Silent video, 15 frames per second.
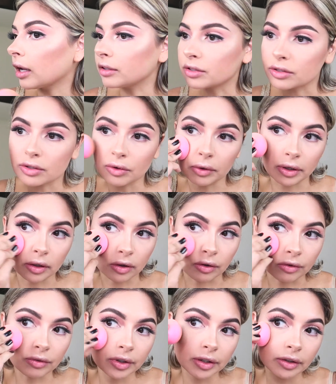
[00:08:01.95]
and just going
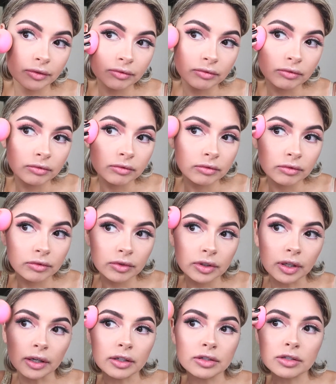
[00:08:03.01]
over it.
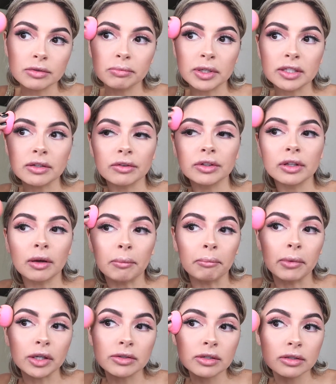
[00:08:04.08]
Kind of just makes
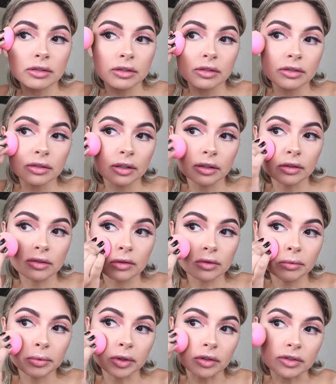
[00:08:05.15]
everything melt into your skin.
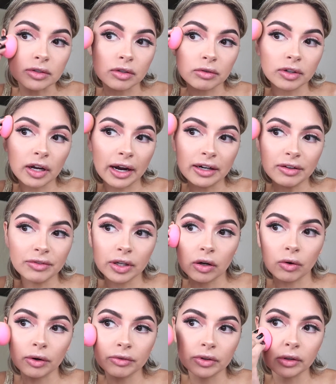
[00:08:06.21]
It's kind of
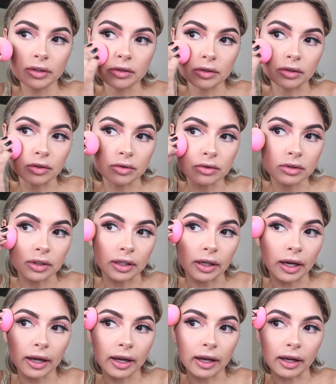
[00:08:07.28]
equivalent to
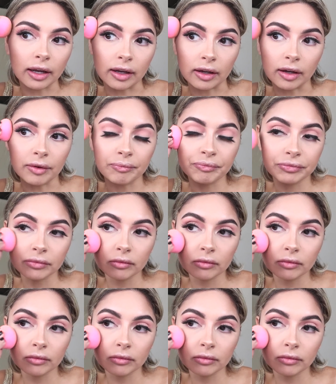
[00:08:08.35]
using a